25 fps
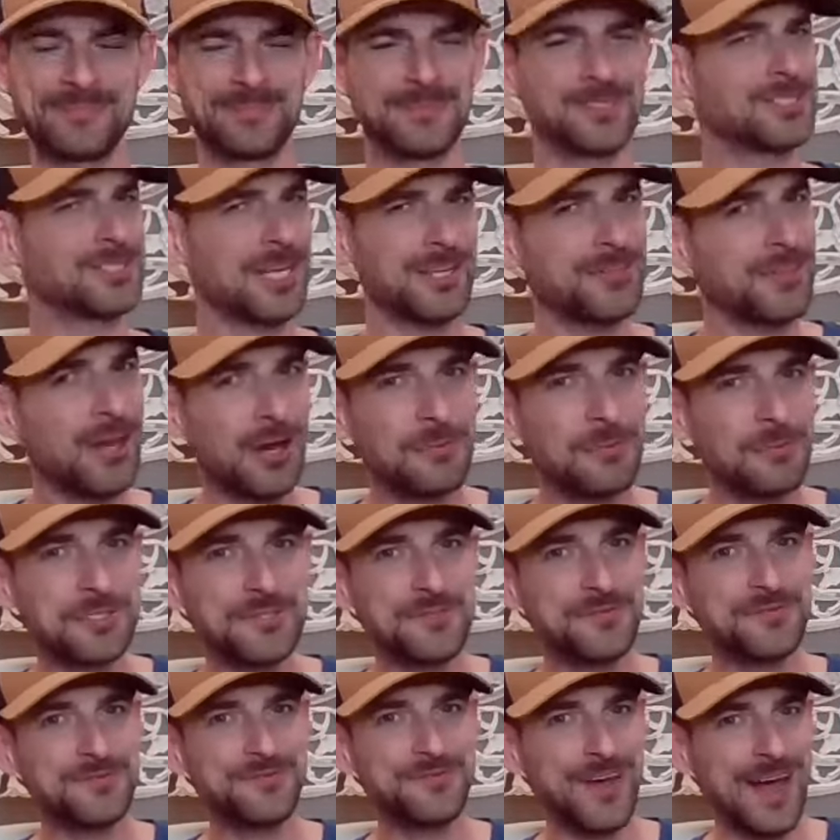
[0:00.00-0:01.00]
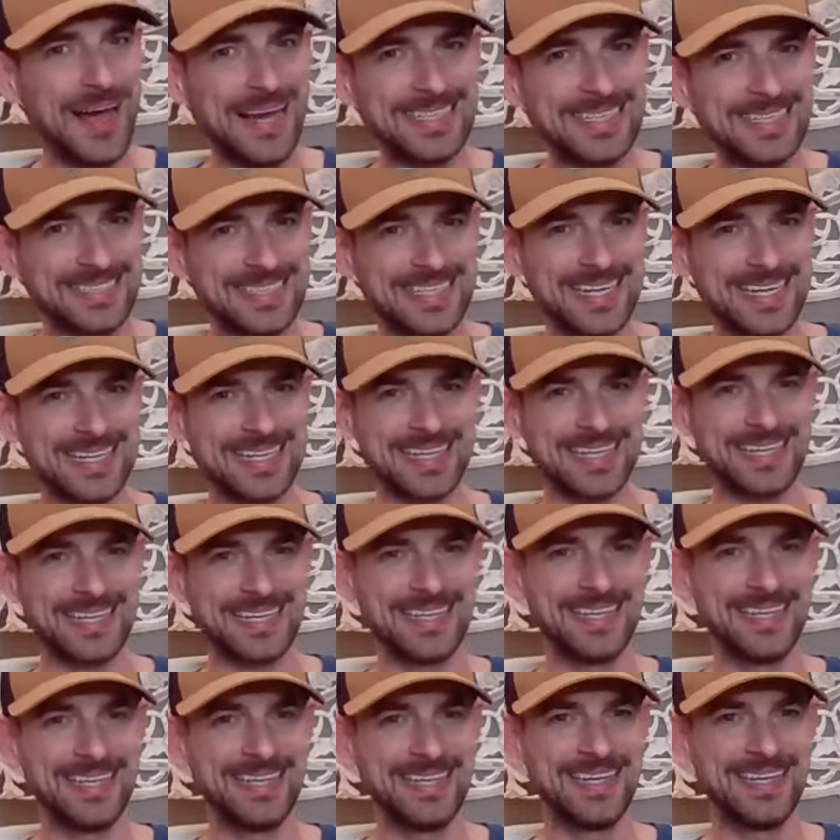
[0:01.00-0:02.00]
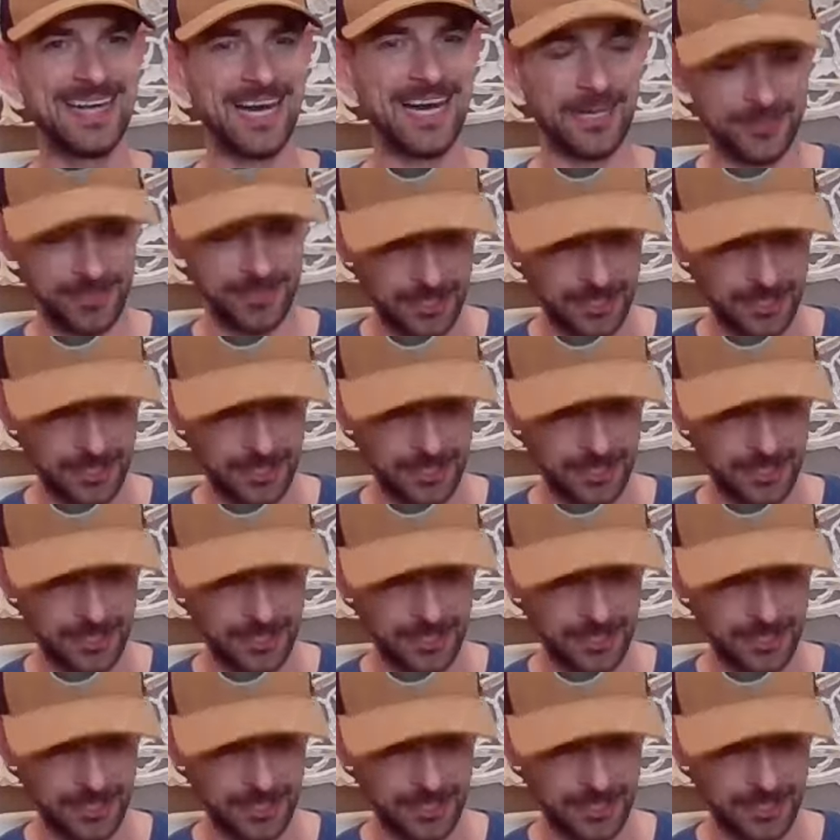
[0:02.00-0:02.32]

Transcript: which I thought was fascinating. I